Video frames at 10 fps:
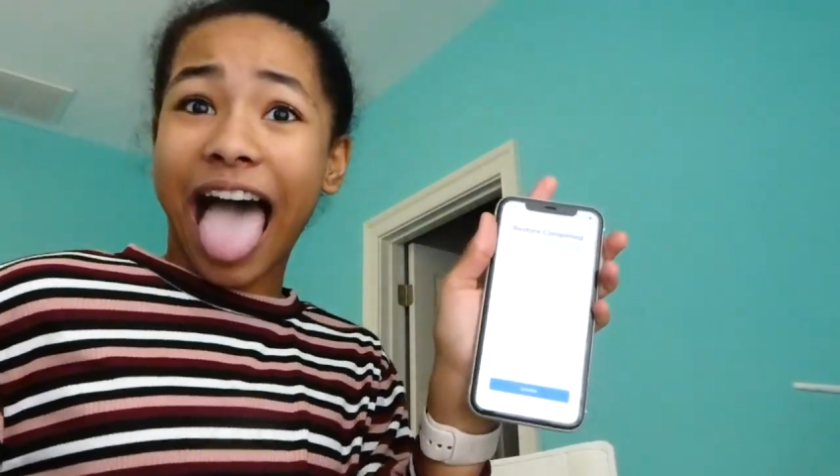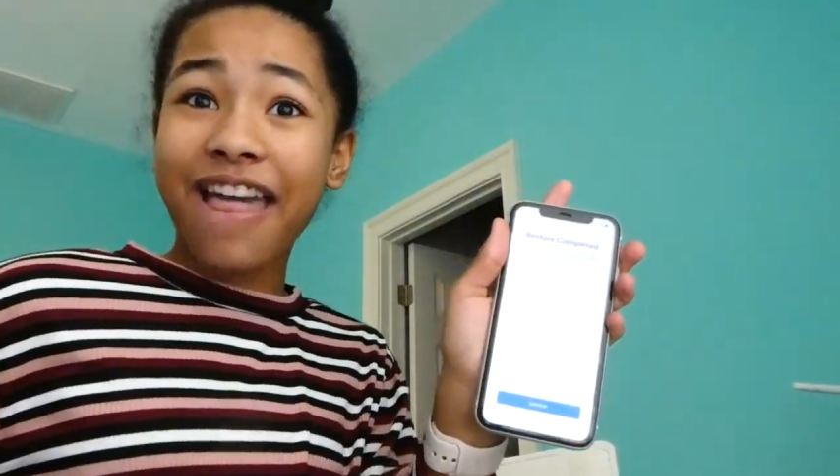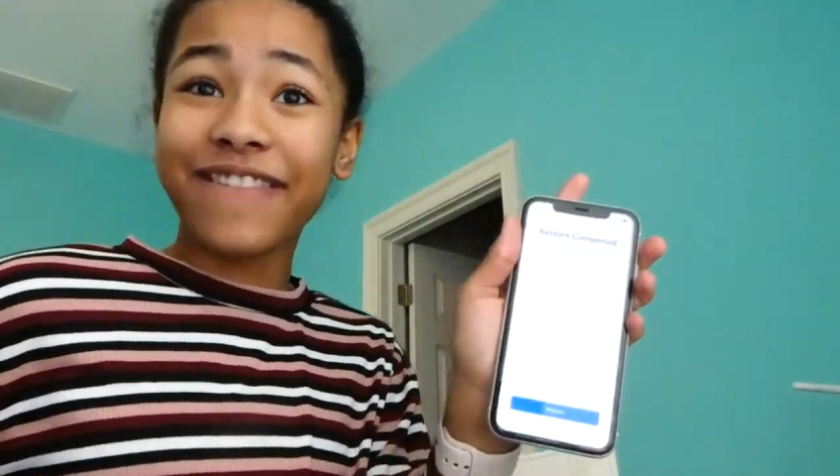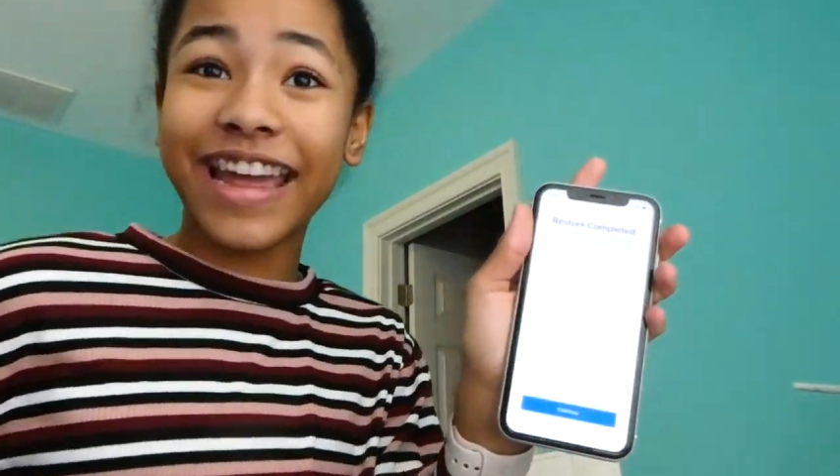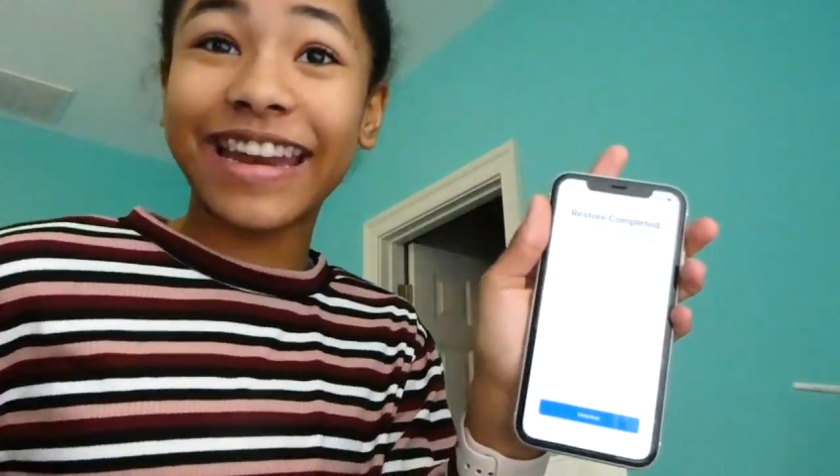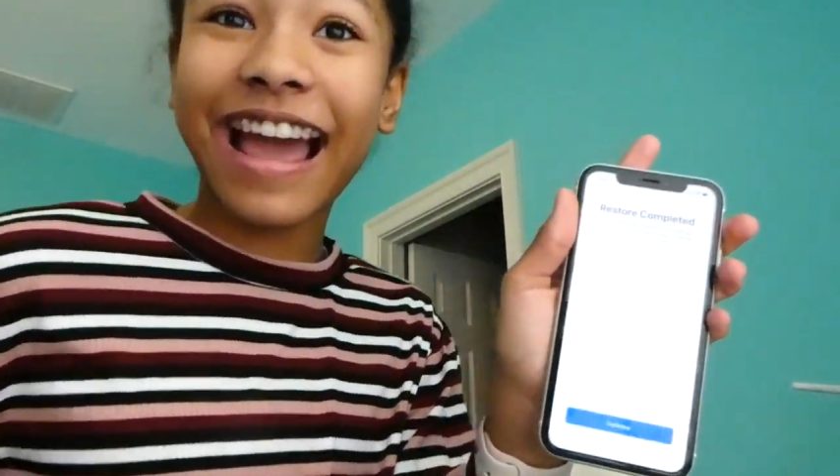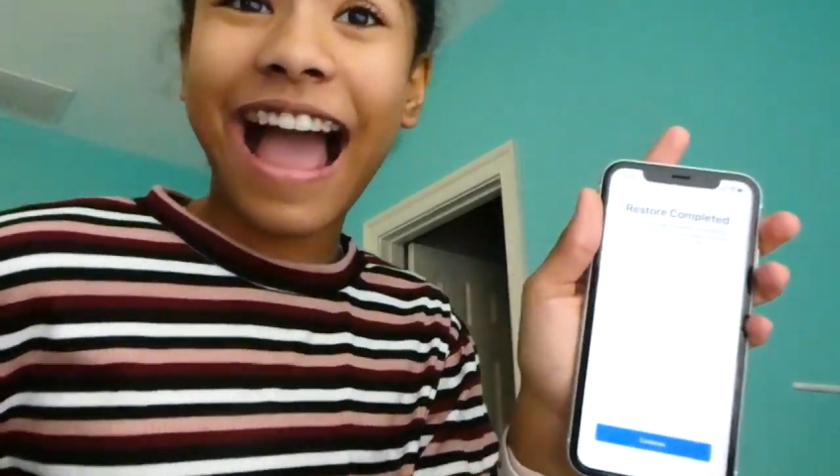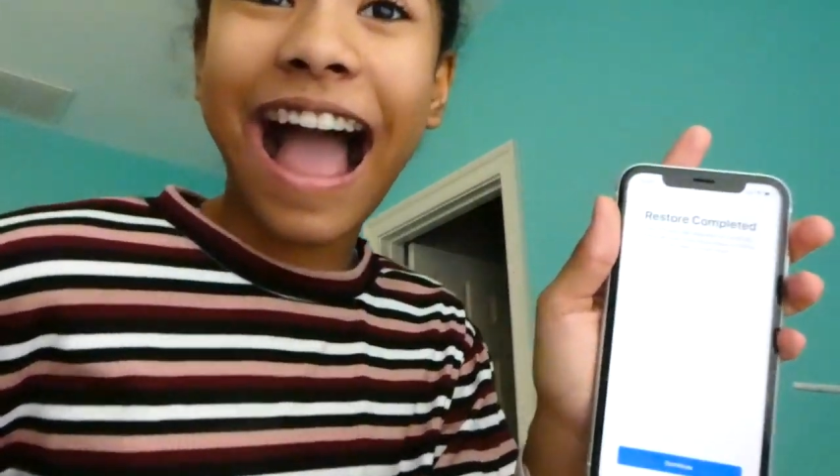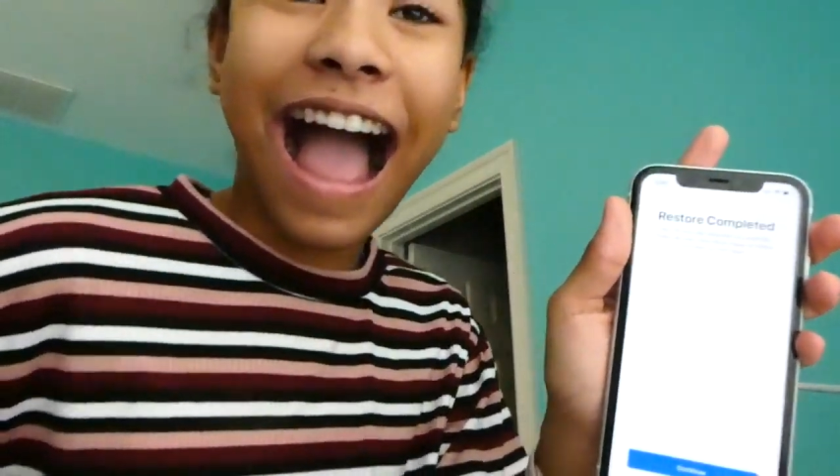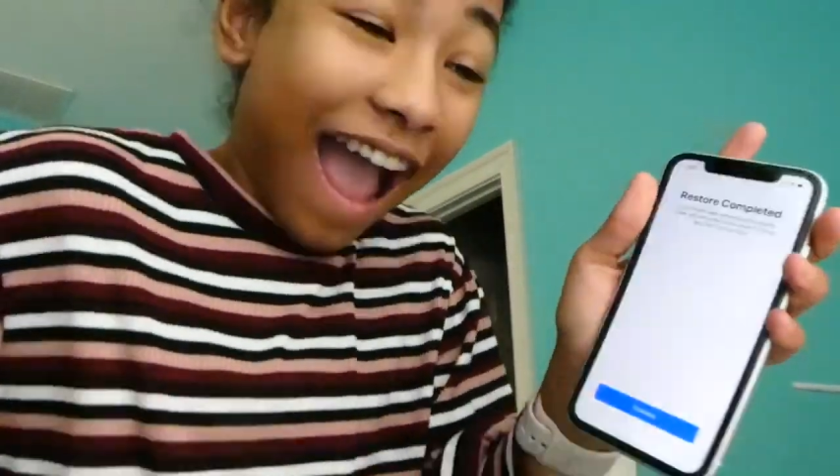I'm in
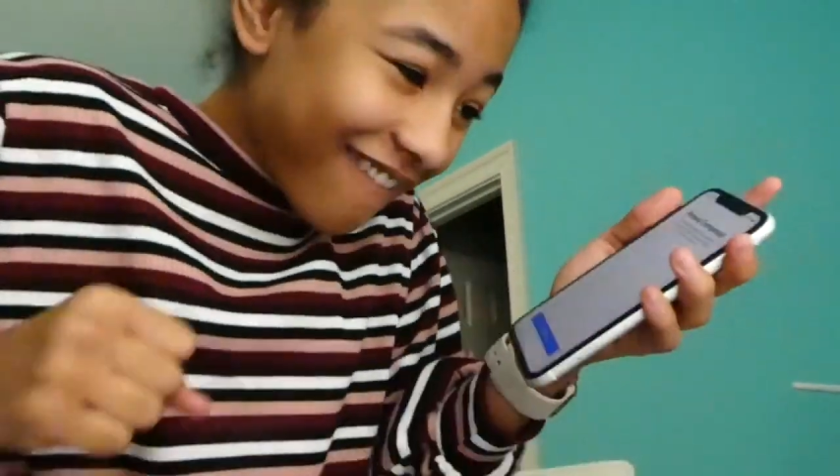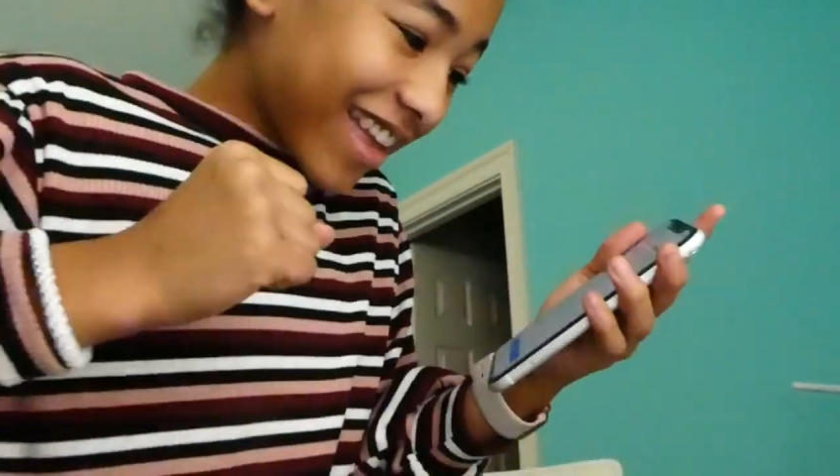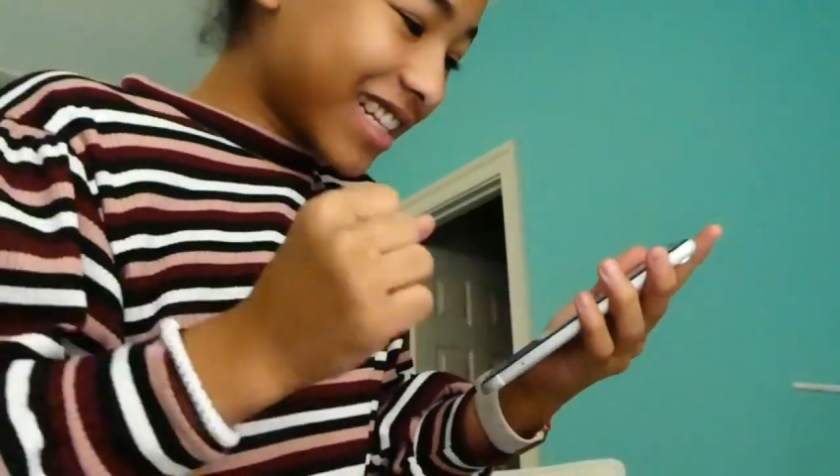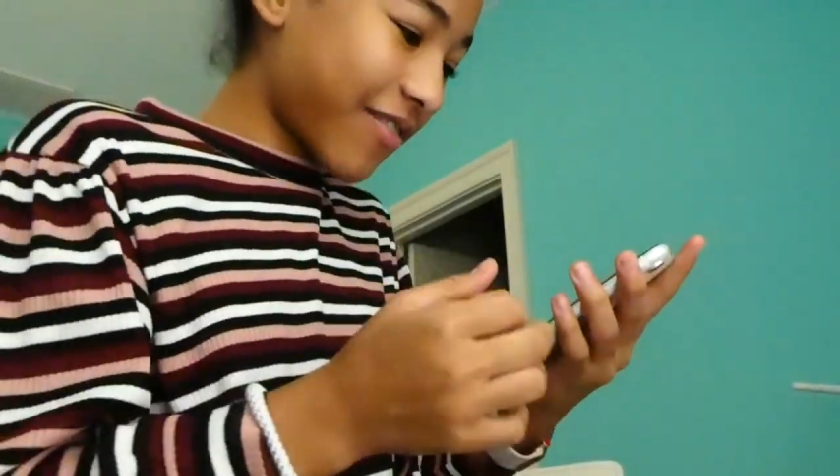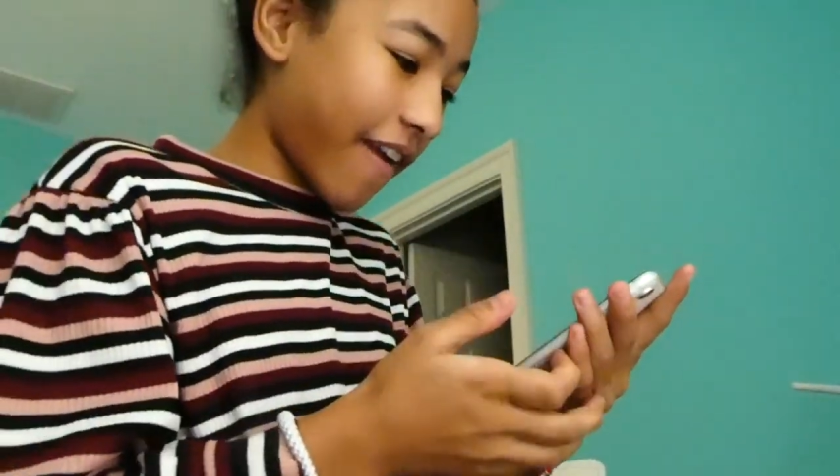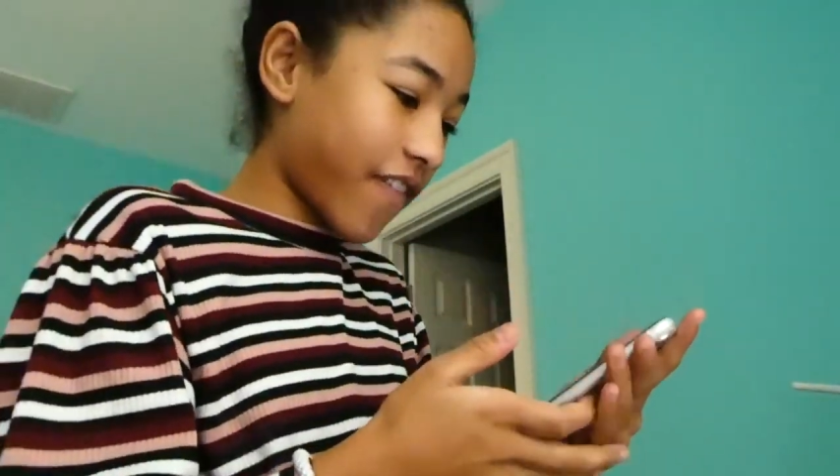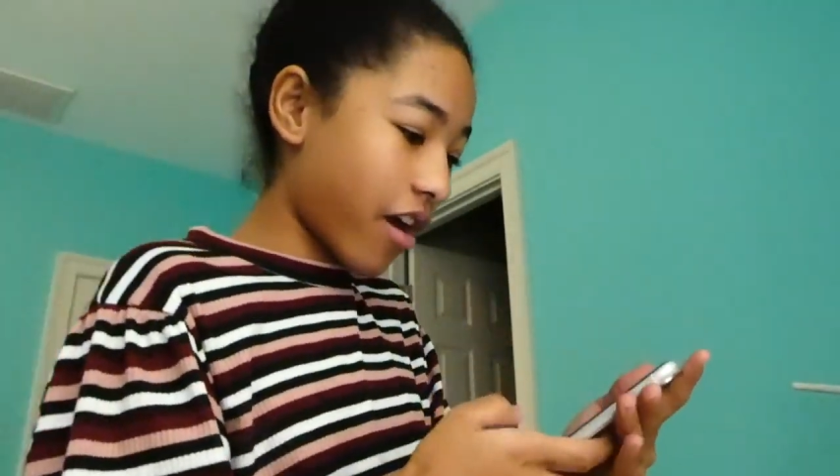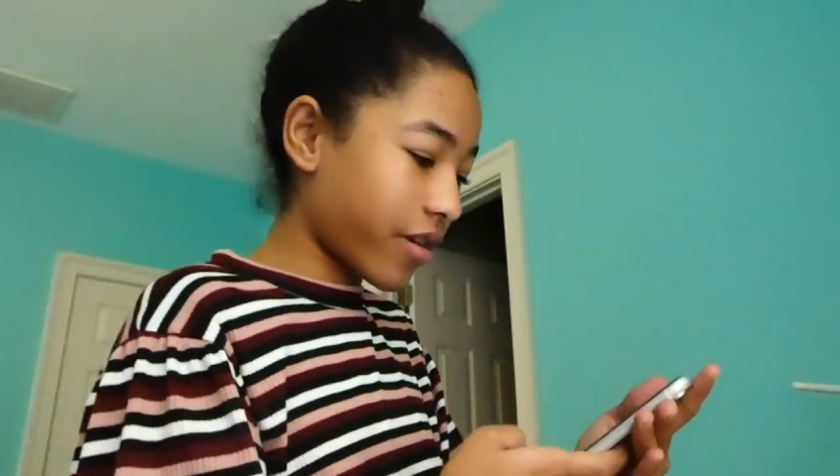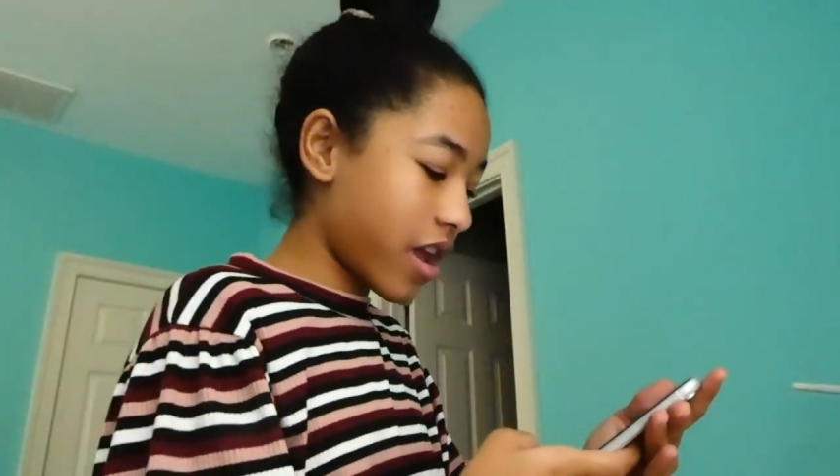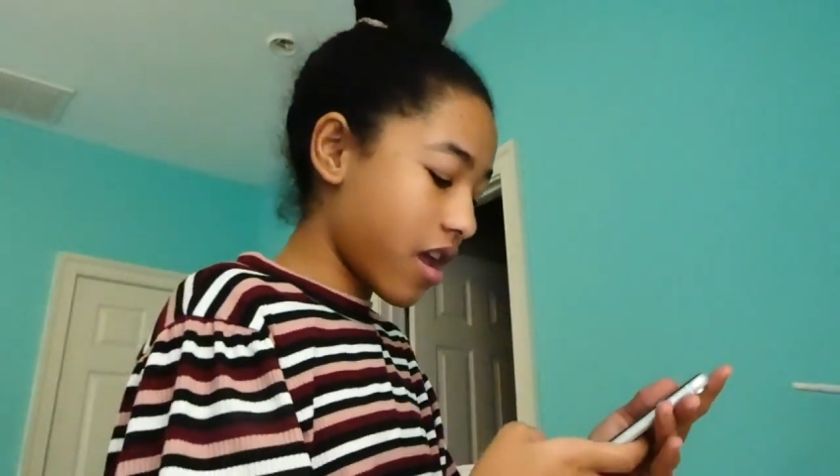to my phone.